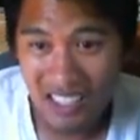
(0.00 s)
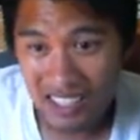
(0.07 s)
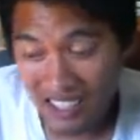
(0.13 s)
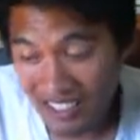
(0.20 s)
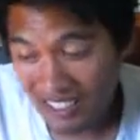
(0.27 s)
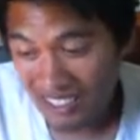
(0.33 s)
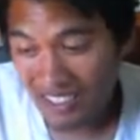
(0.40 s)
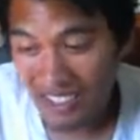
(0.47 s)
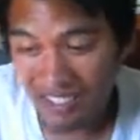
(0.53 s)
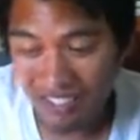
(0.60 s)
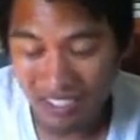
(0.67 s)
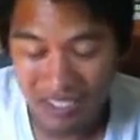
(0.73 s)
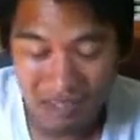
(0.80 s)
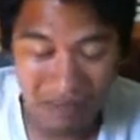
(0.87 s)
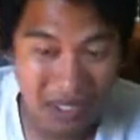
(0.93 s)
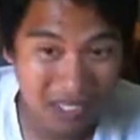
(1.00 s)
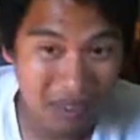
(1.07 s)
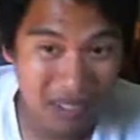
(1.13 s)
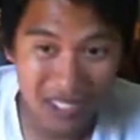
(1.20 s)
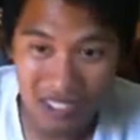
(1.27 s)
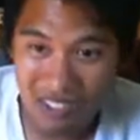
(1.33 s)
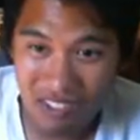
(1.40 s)
So definitely my,
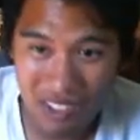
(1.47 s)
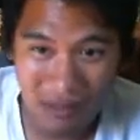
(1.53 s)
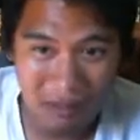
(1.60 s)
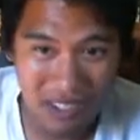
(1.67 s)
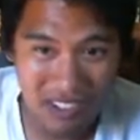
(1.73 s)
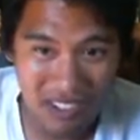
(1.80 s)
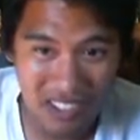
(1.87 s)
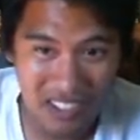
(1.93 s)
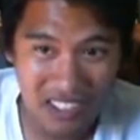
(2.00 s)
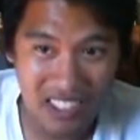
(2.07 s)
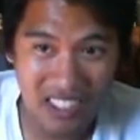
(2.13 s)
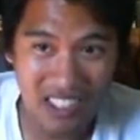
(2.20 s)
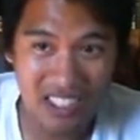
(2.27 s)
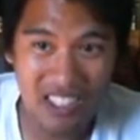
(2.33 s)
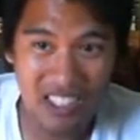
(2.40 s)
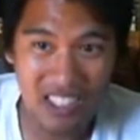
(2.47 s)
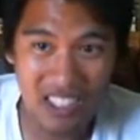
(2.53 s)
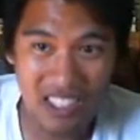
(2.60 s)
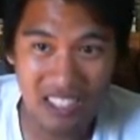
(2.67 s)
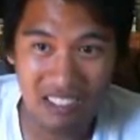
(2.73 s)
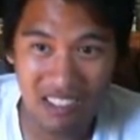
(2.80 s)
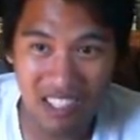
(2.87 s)
my credibility is kind of
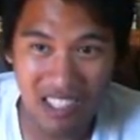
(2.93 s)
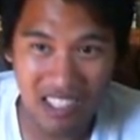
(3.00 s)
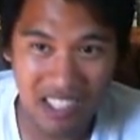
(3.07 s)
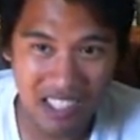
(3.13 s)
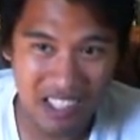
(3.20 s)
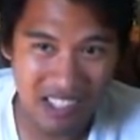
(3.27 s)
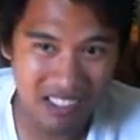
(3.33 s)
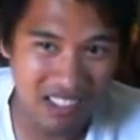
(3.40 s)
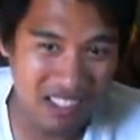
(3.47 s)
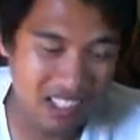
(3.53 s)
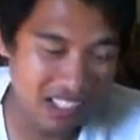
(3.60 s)
shot right now.